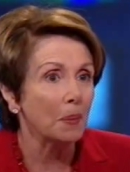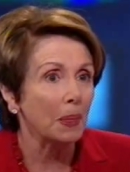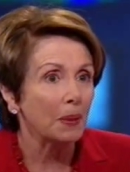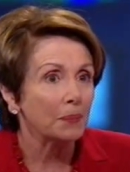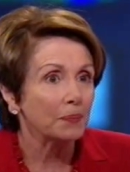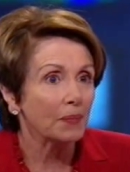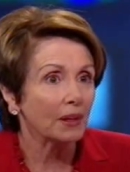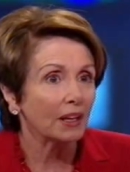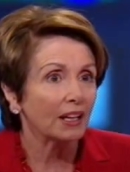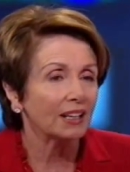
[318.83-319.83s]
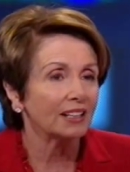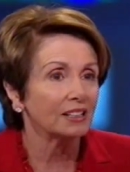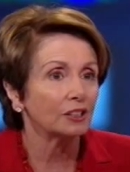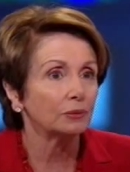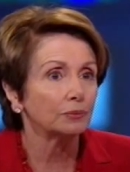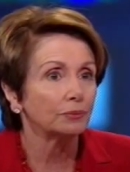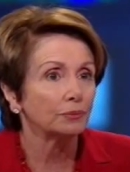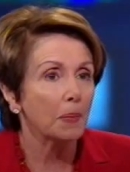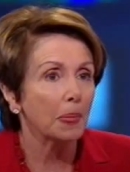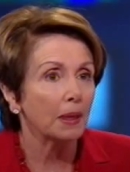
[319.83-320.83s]
The Supreme Court and others have
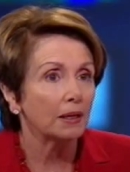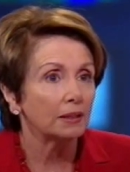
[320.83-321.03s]
deemed to be a